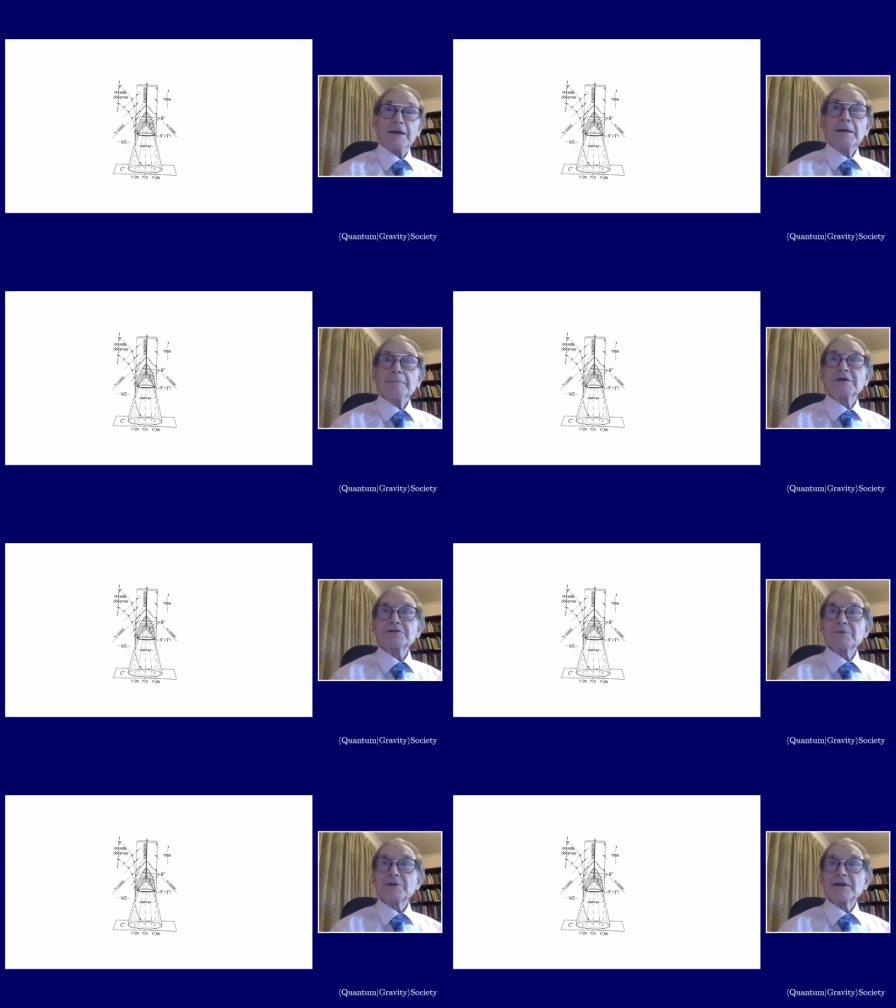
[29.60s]
because what I
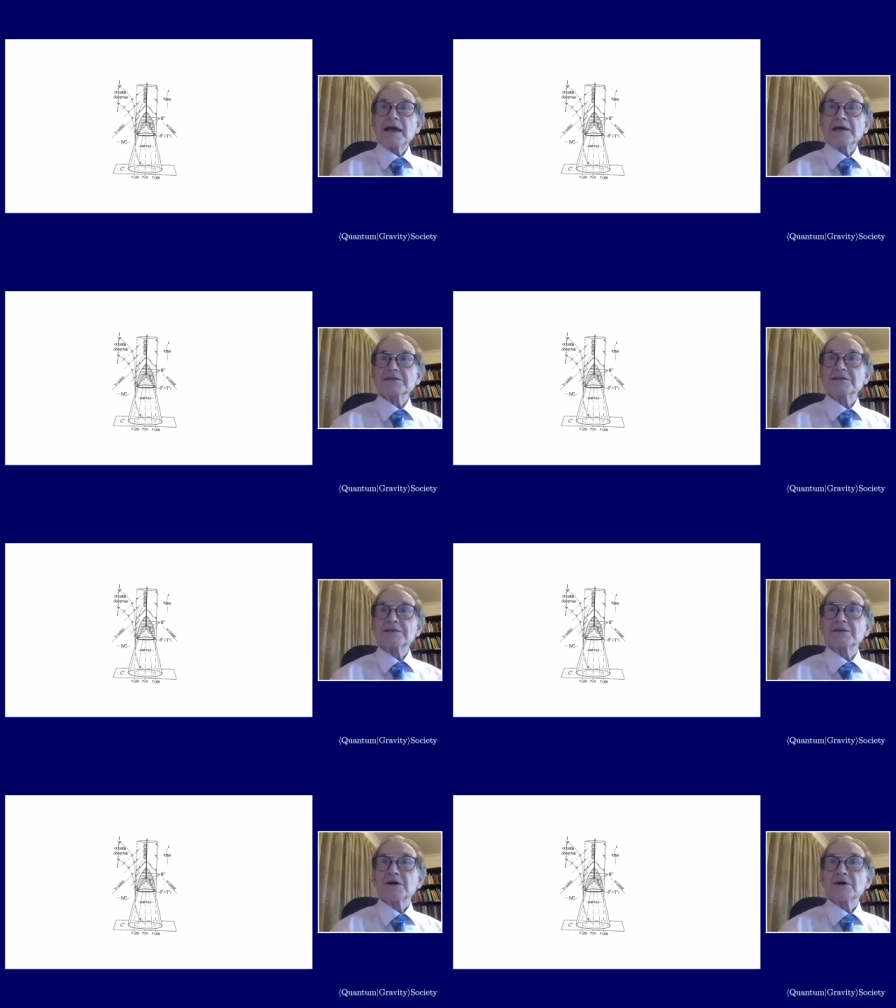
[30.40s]
actually
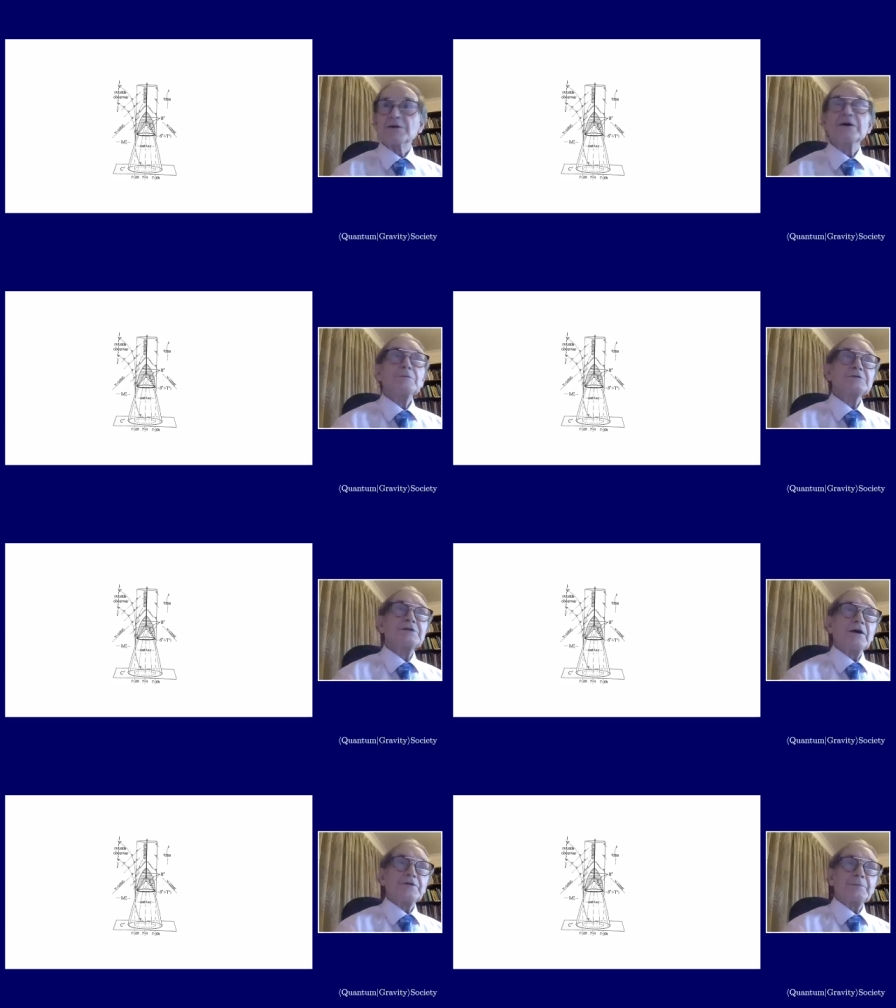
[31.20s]
showed was not the
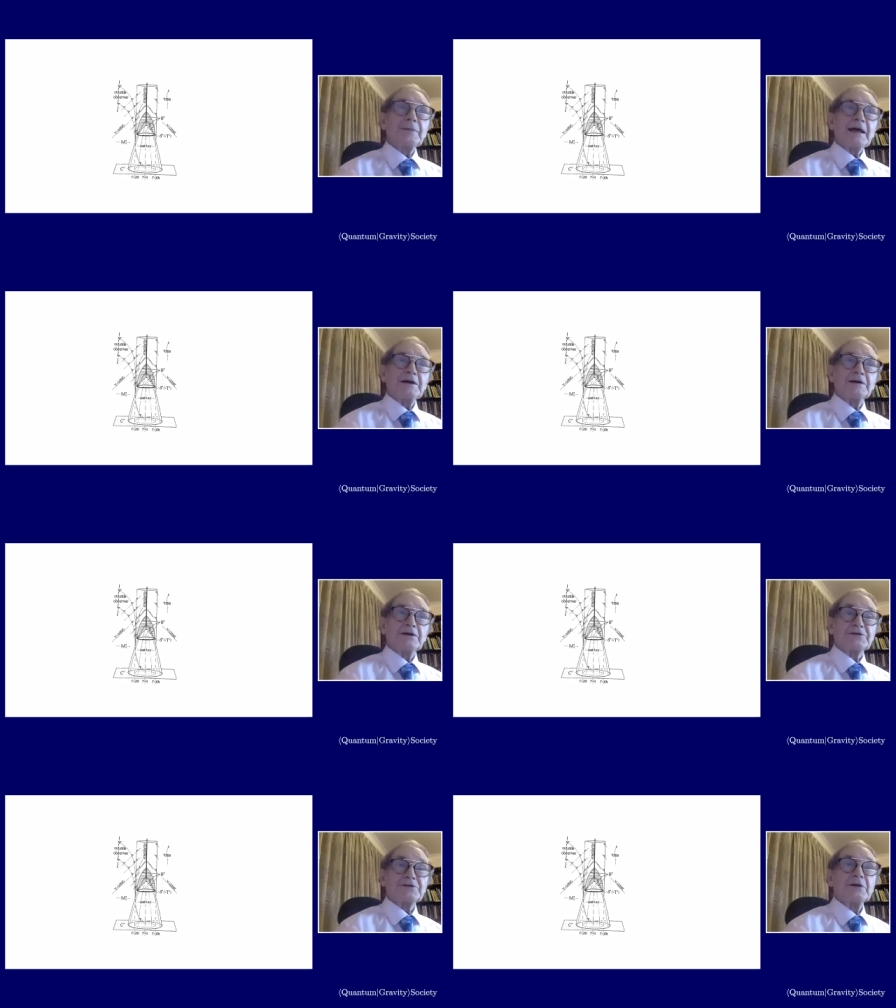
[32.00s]
black holes
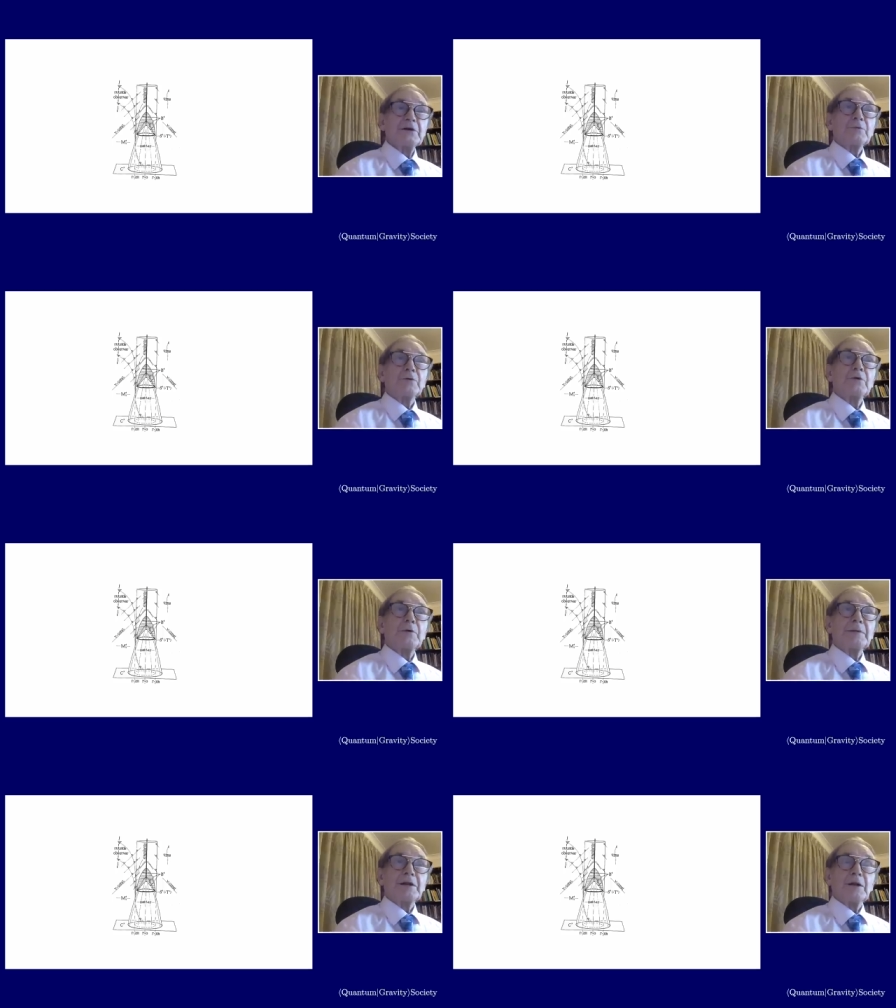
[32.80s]
were
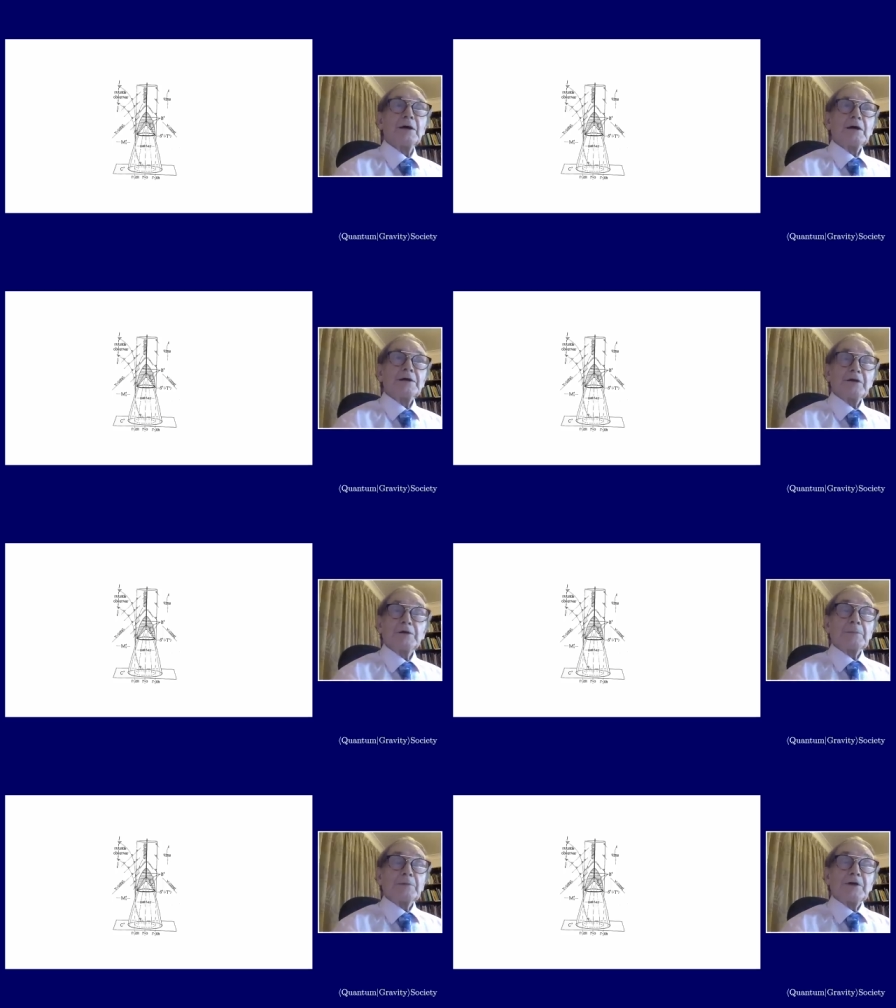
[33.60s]
robust, no,
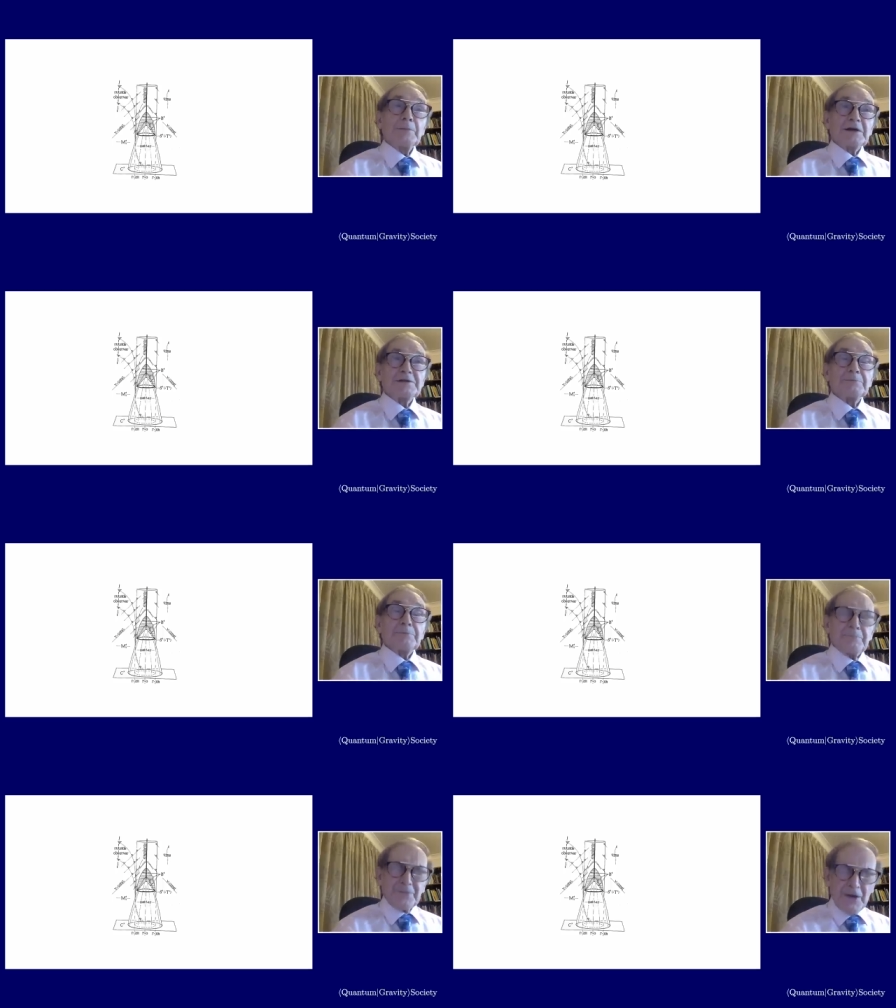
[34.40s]
no,
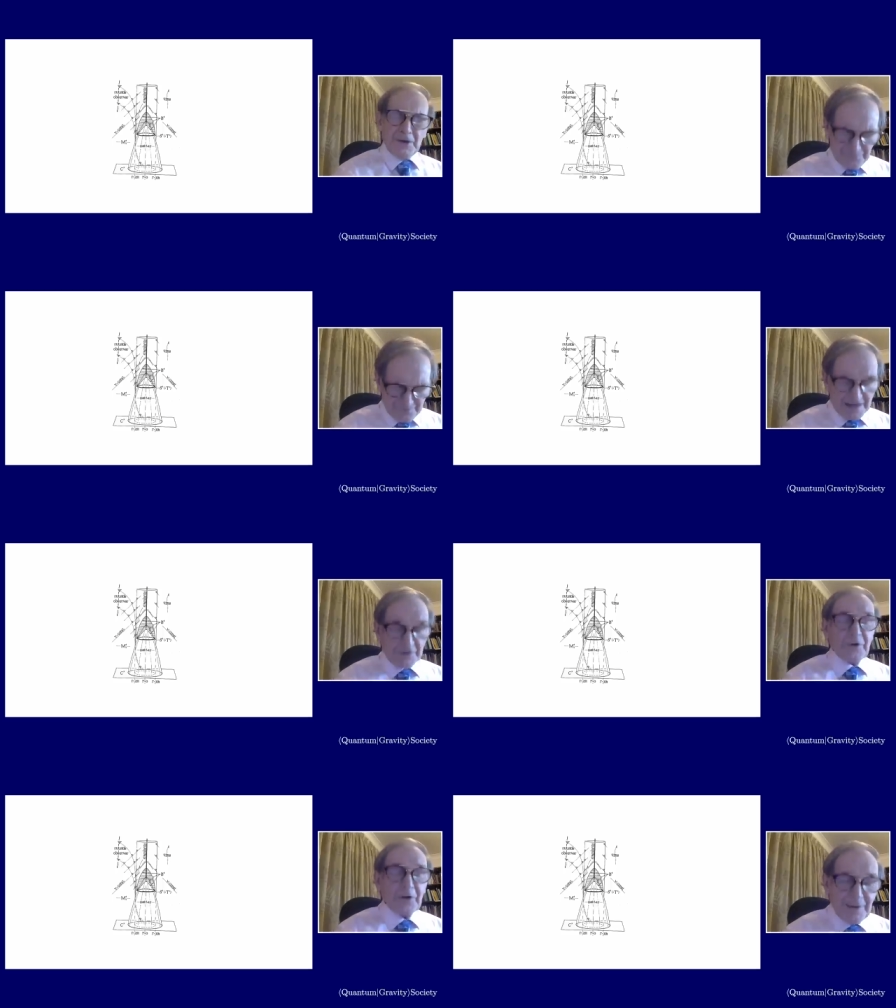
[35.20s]
no a
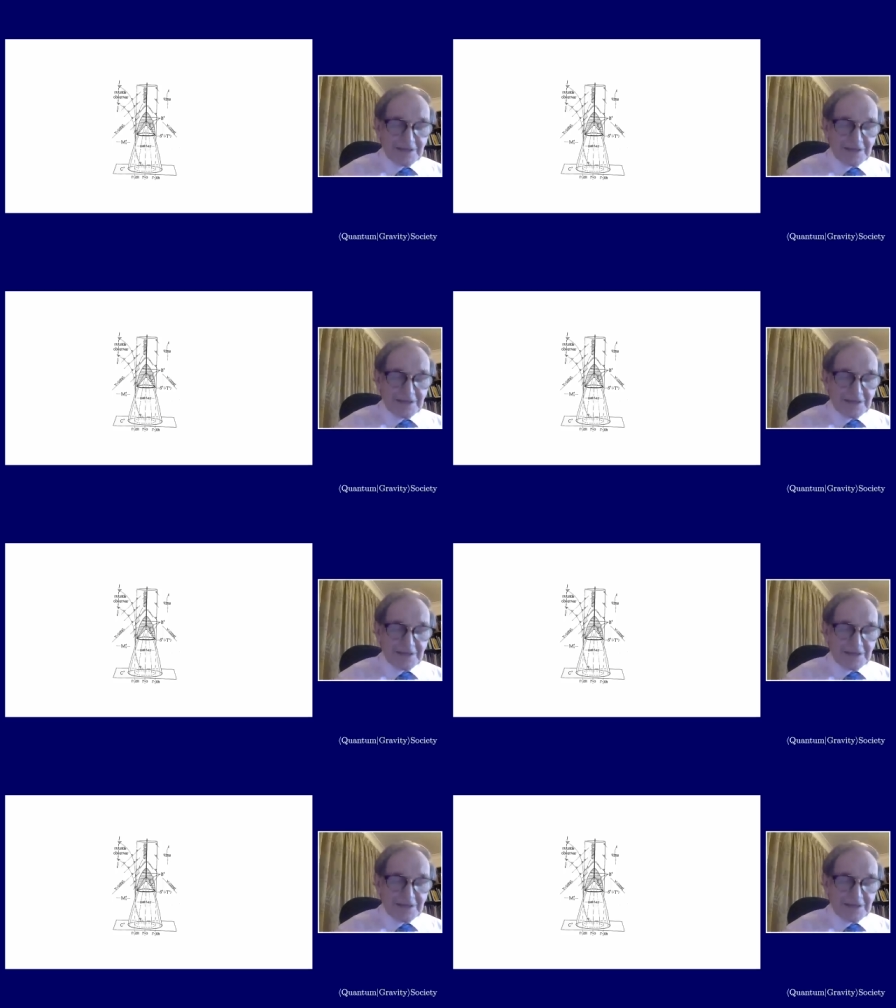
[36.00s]
robust